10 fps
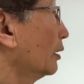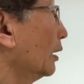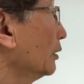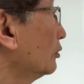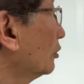
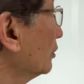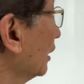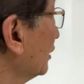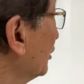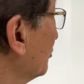I know
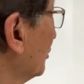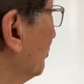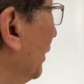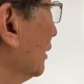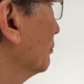that it will
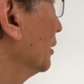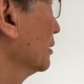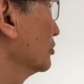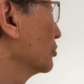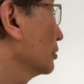back
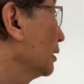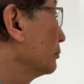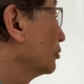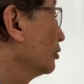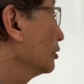so
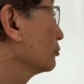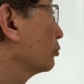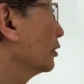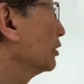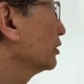I'm not
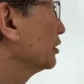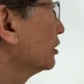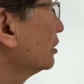worried in the